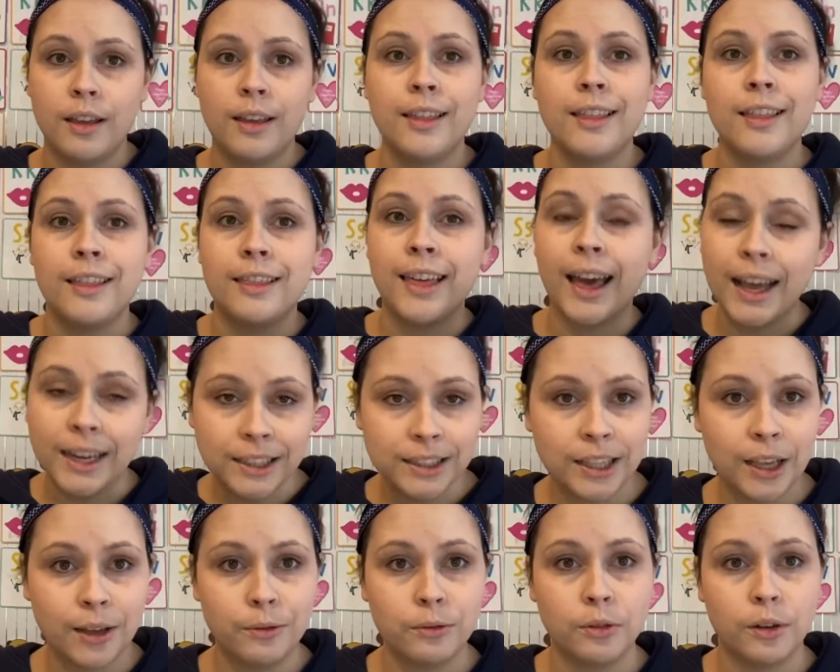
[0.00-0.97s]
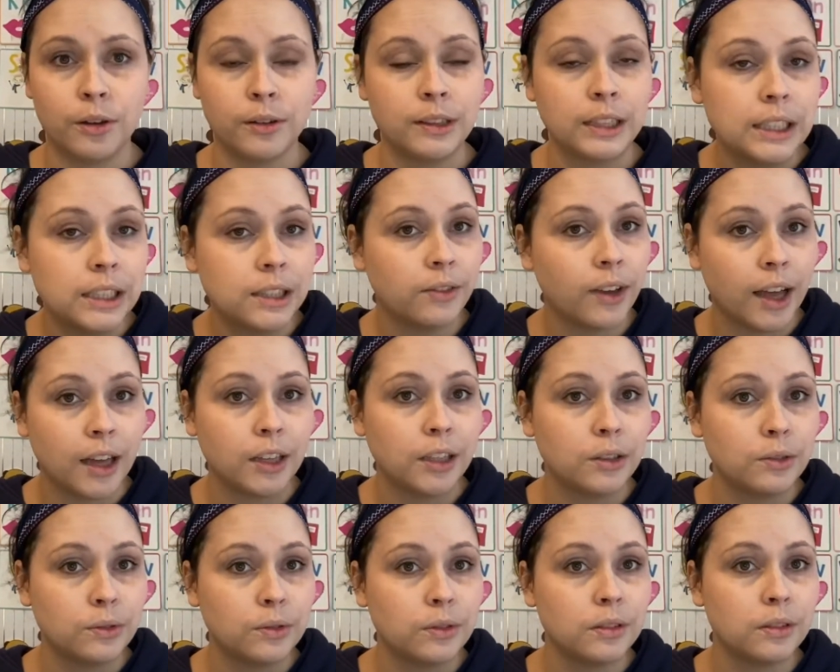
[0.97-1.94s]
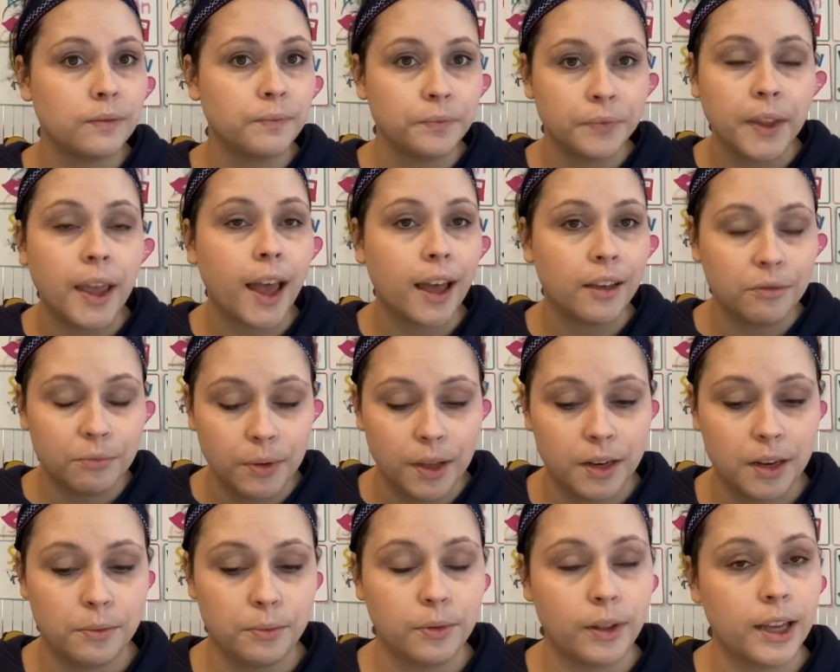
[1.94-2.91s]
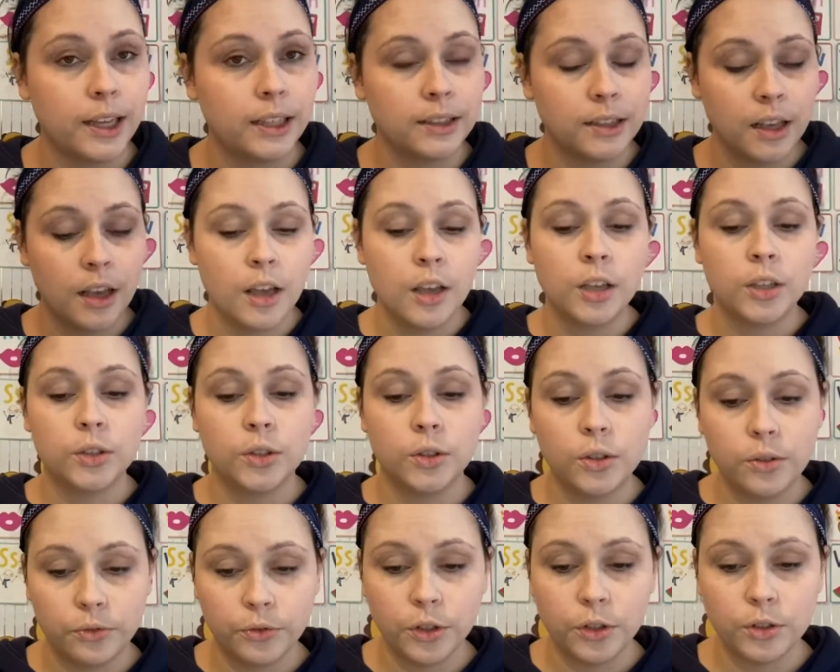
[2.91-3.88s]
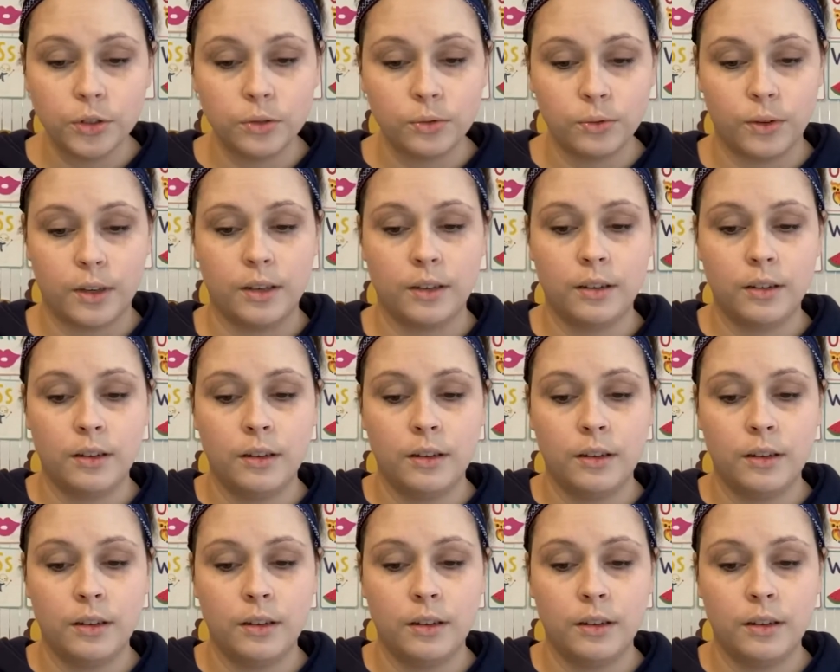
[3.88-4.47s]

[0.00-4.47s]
That is how long these values have been in place. So the first one,